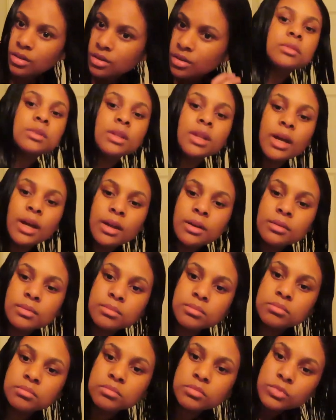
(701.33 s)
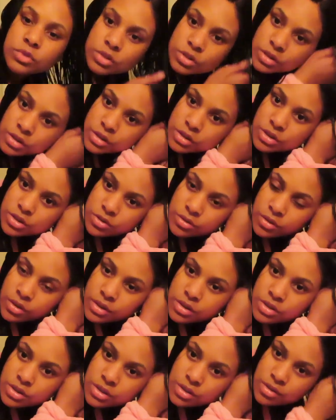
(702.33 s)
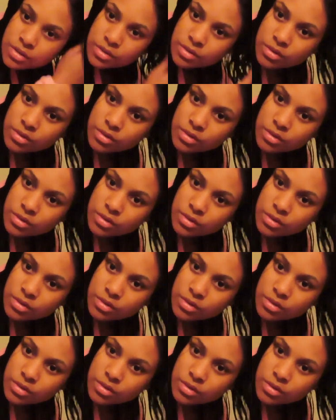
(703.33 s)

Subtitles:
After that, you're gonna scrunch.